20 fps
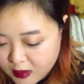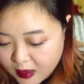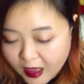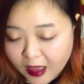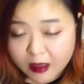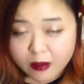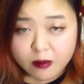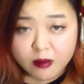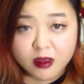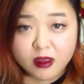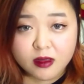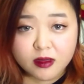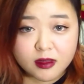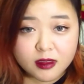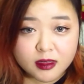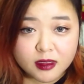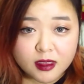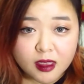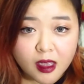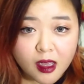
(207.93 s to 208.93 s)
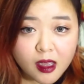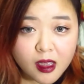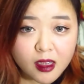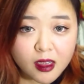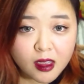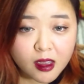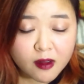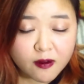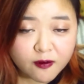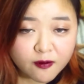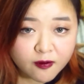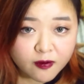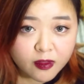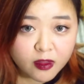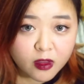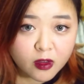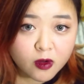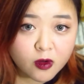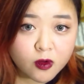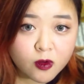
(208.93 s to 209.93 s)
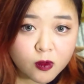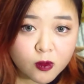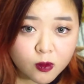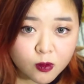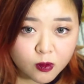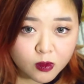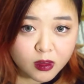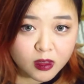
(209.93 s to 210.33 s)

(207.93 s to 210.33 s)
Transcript: That means I have no